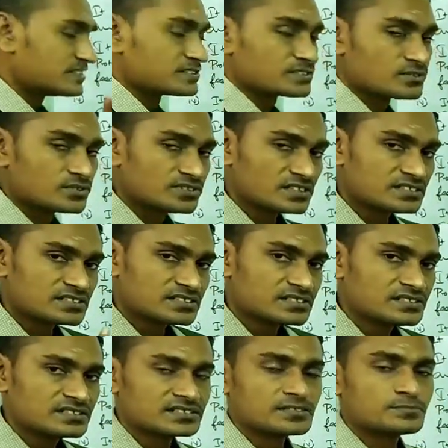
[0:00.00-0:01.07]
So the single
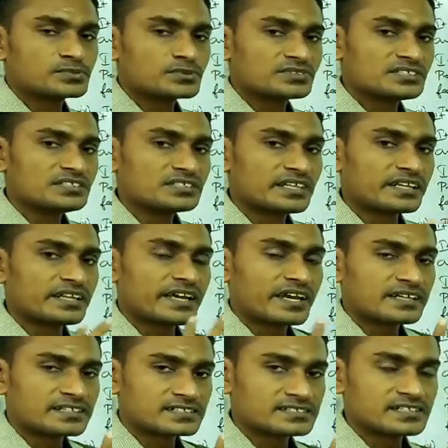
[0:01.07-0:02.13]
cell protein can act
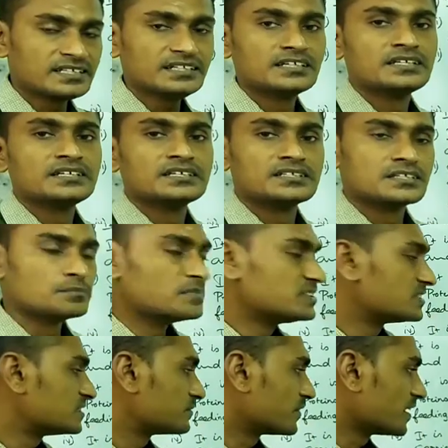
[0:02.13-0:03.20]
as a
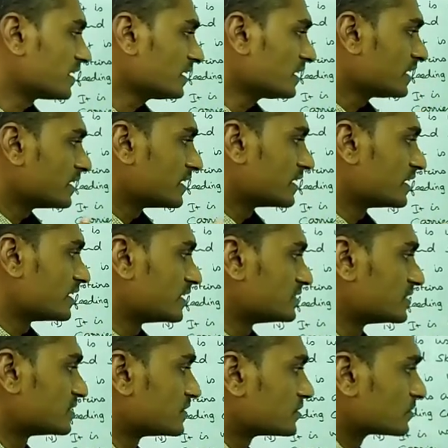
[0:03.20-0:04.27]
emulsifying
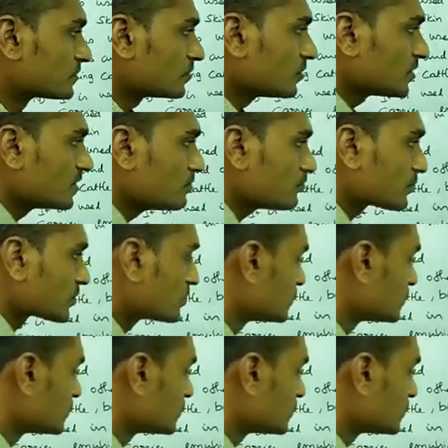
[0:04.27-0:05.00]
agent to improve